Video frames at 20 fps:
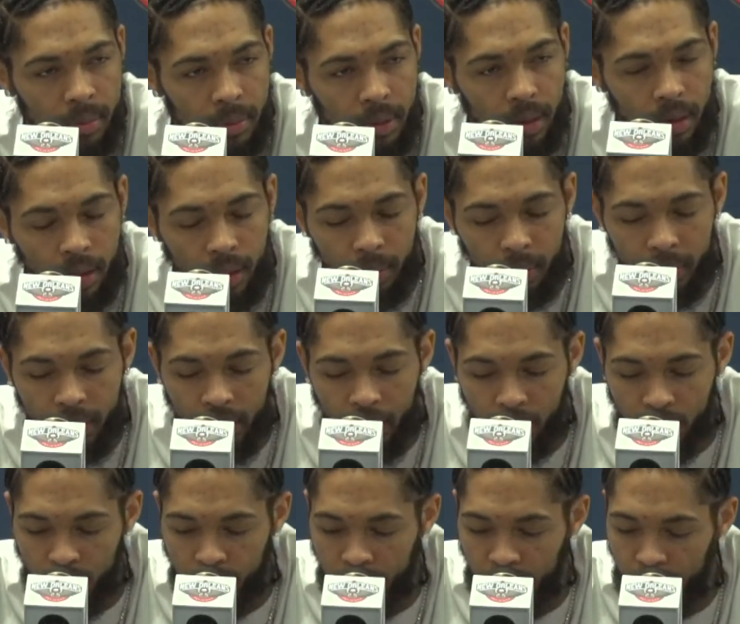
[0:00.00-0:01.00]
And
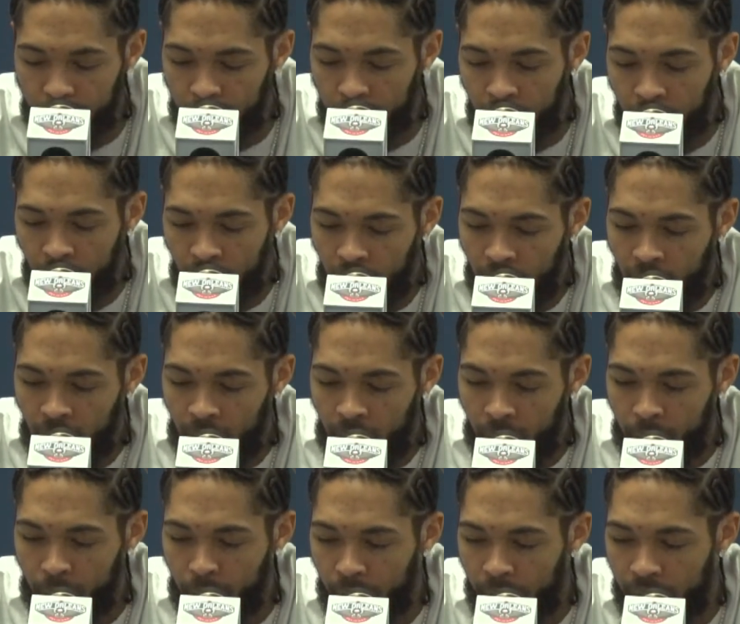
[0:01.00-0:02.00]
that was me
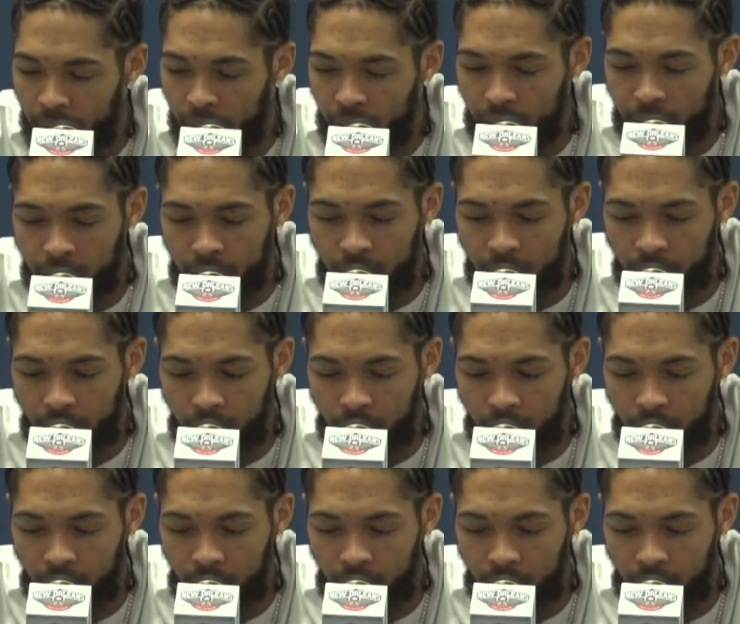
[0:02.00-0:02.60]
playing